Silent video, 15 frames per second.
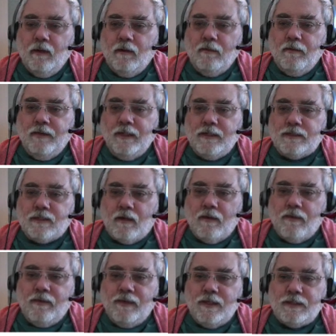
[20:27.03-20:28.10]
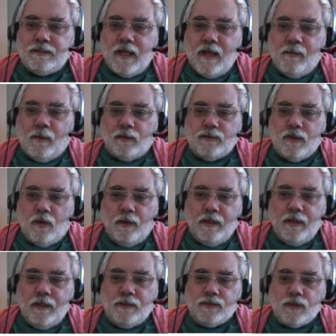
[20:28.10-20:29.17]
These are this
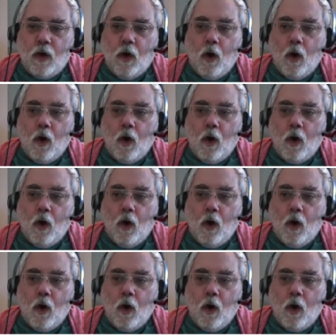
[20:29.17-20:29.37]
Hamiltonian's